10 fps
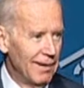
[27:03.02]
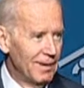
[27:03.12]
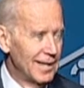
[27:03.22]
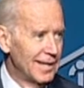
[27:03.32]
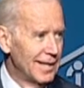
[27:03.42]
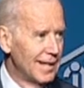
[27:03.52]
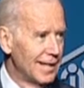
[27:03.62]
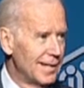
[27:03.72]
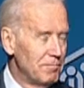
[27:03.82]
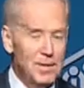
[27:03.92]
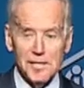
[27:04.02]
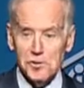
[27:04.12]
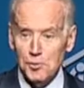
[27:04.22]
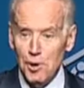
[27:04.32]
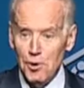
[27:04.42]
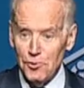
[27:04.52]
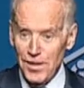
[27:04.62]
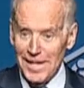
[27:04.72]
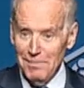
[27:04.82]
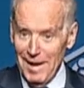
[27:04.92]
what I mean? But it's true.
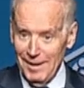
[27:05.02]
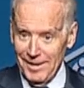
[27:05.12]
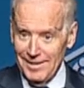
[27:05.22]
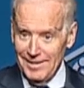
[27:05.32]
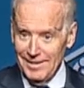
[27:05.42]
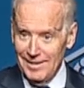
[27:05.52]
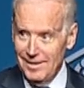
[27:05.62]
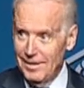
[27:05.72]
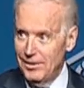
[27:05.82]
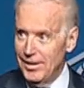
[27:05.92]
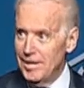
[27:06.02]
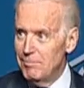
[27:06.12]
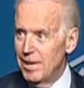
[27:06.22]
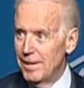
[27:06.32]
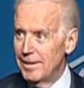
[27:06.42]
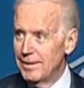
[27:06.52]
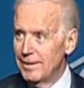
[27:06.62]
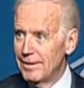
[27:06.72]
Think about it. Think about it.